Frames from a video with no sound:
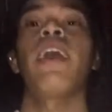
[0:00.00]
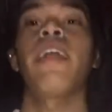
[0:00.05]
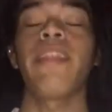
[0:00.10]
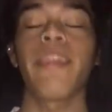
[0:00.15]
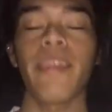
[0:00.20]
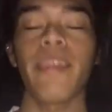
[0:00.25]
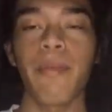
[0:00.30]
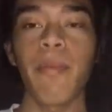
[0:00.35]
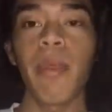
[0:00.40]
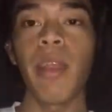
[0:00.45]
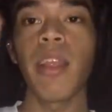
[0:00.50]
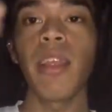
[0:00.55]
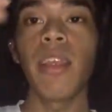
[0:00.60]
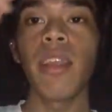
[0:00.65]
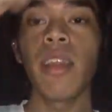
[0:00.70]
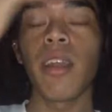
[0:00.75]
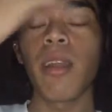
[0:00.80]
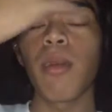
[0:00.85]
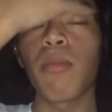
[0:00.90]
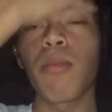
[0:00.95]
And then
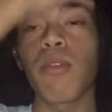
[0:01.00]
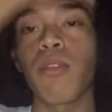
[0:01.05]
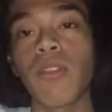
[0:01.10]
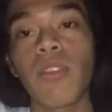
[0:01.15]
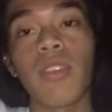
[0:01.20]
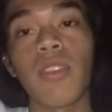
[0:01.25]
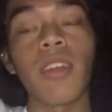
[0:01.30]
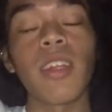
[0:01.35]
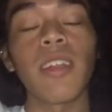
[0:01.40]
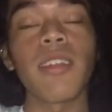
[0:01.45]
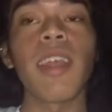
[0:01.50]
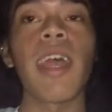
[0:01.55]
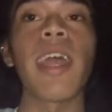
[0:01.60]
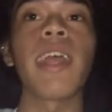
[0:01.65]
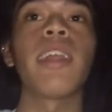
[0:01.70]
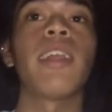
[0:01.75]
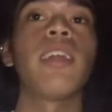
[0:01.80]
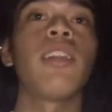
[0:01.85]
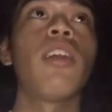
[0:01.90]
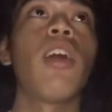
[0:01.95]
may nag-approach na sa
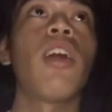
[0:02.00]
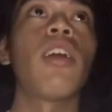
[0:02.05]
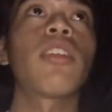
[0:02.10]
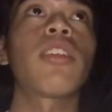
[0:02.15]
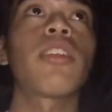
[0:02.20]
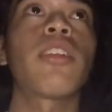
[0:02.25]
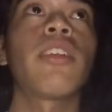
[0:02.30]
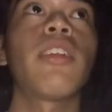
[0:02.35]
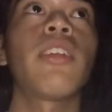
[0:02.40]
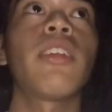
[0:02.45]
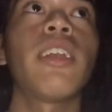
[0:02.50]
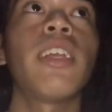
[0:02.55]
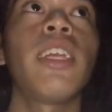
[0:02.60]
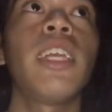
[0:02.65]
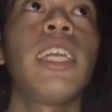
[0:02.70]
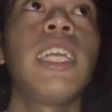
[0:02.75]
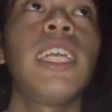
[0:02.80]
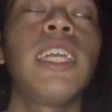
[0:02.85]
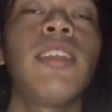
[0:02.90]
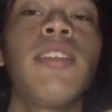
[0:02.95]
akin na doctor.
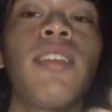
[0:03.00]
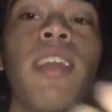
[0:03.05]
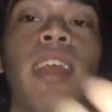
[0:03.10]
He